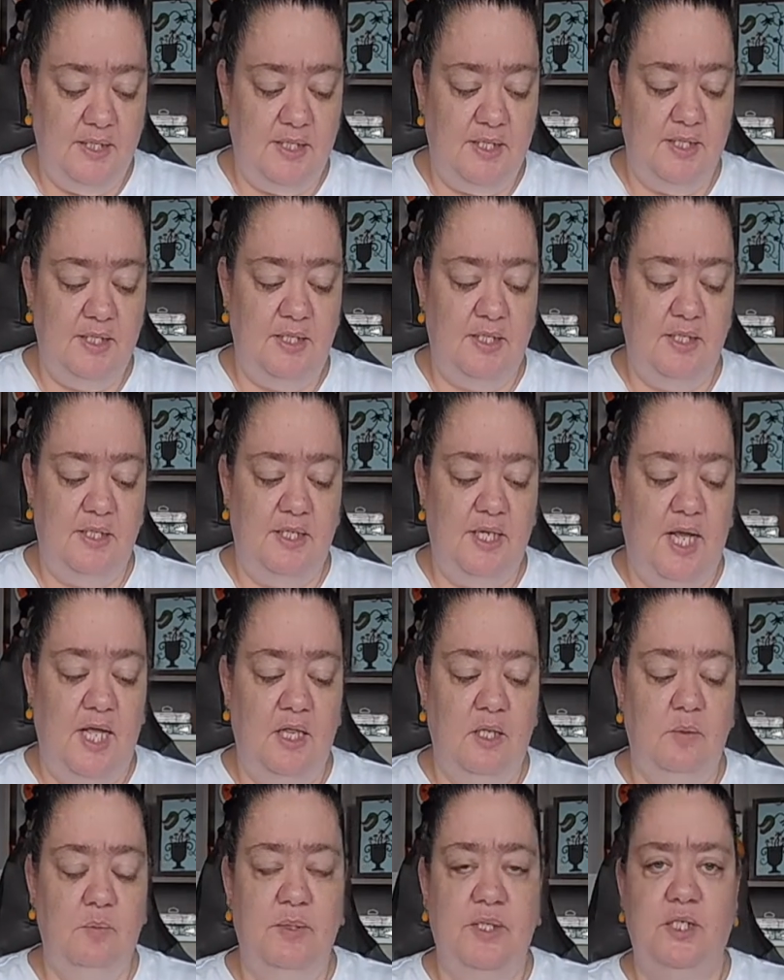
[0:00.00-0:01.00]
This is
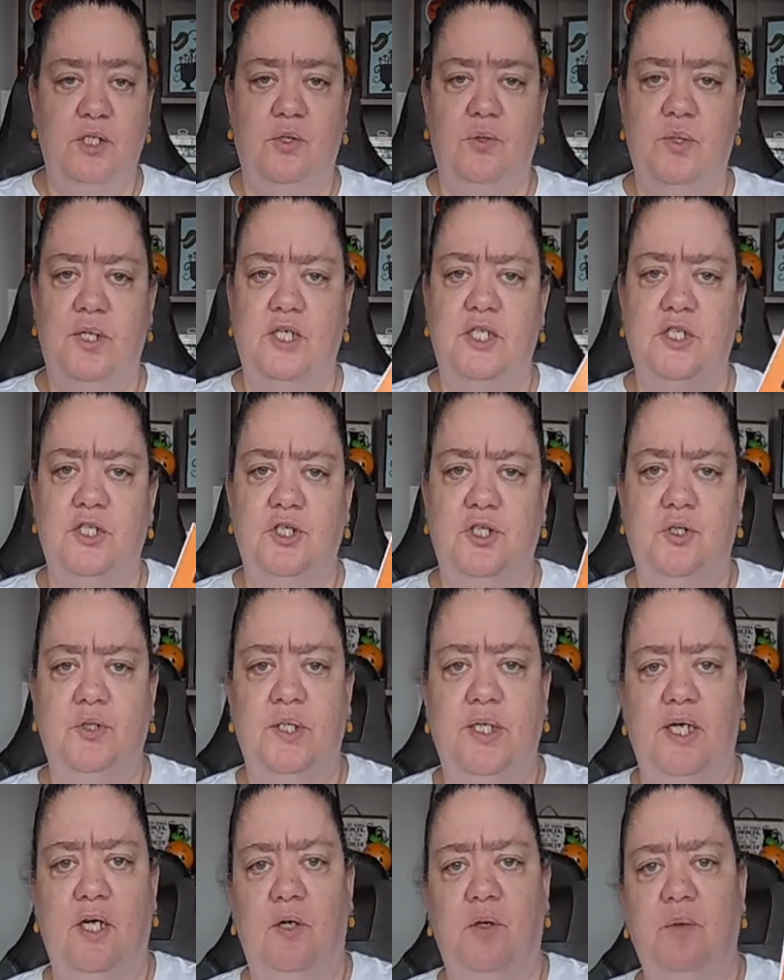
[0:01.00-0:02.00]
Halloween Critter
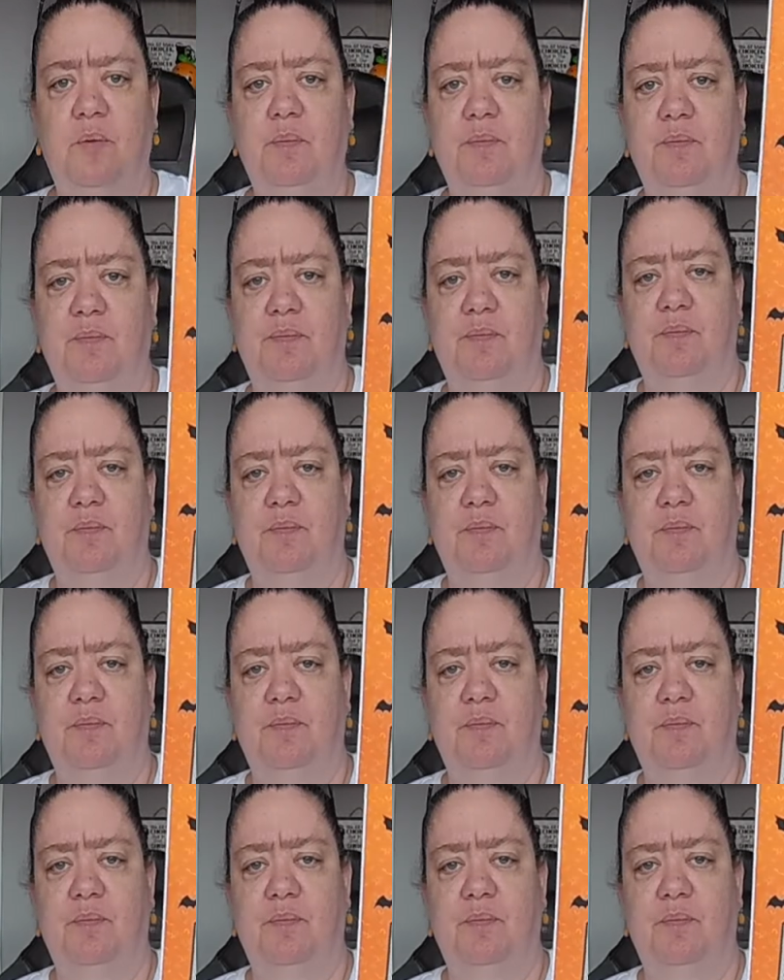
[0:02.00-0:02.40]
Trio.